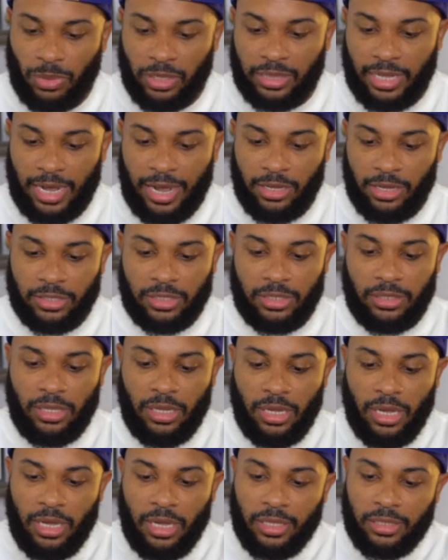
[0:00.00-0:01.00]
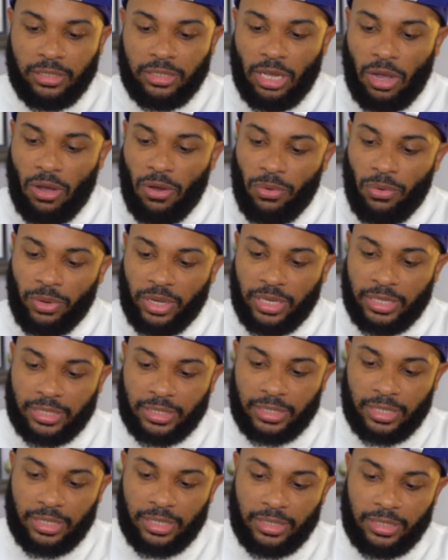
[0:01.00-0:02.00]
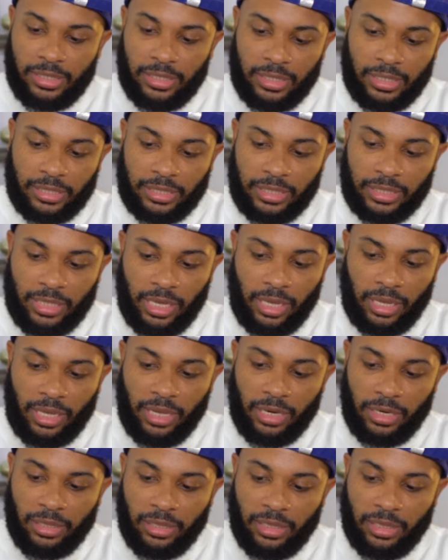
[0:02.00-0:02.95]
1000. Toe is this, this thick hit